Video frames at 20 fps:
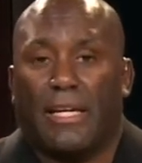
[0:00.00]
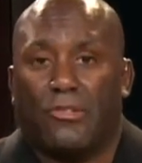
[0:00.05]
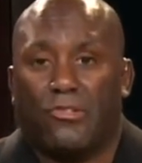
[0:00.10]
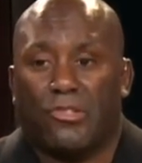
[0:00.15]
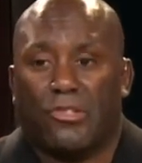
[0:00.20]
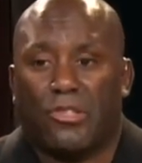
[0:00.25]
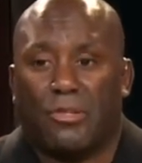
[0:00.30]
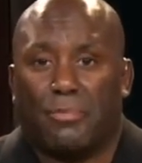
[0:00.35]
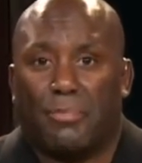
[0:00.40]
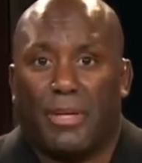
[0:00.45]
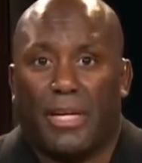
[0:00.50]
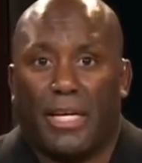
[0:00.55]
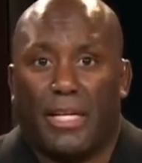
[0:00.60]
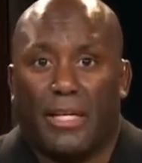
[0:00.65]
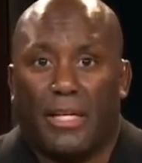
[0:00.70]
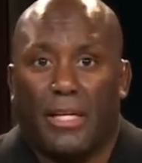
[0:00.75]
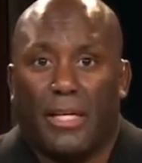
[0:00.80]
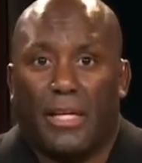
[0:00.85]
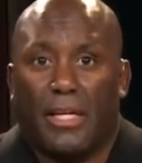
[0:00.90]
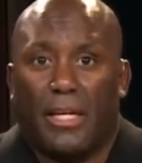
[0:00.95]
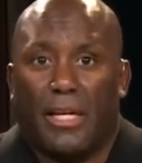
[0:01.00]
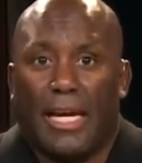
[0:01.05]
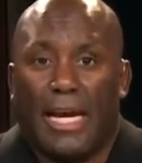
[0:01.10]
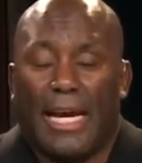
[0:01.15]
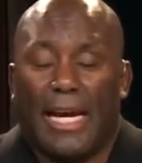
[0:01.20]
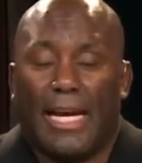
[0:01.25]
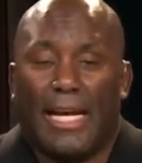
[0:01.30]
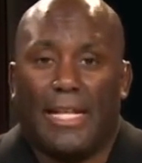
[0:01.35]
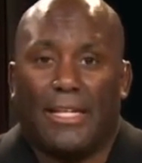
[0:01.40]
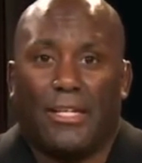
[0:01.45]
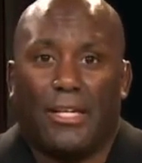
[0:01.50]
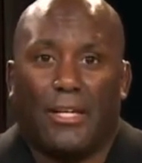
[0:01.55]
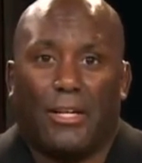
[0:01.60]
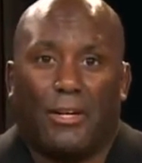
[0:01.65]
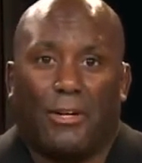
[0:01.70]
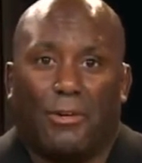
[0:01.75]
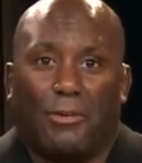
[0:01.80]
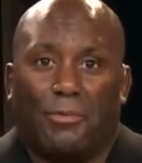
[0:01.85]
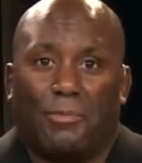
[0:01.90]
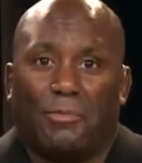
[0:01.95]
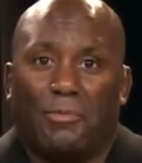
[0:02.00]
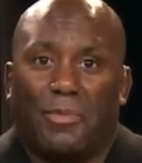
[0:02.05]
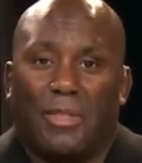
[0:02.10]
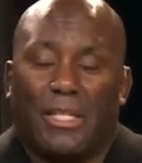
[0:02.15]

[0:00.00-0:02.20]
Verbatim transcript: in just a bit. And you know,